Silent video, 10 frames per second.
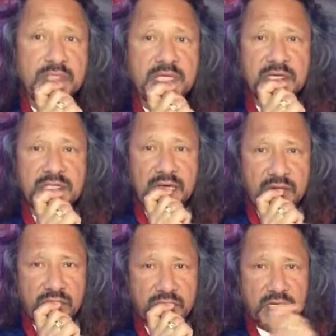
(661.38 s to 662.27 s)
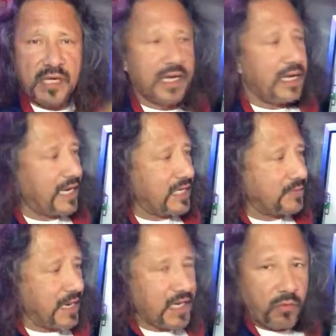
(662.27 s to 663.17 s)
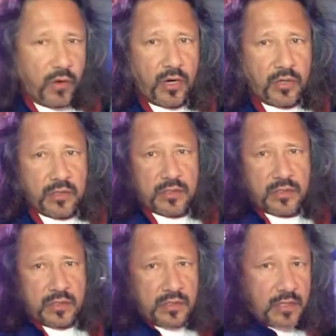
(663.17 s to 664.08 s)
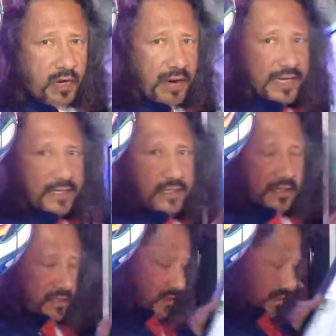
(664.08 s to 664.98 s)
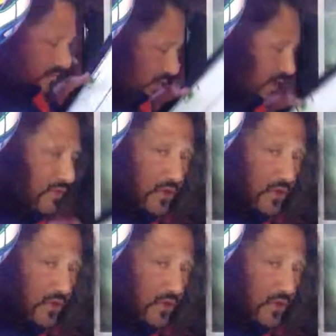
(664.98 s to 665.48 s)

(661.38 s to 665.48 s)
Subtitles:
once he signals, and he's making a wall. All right. For all of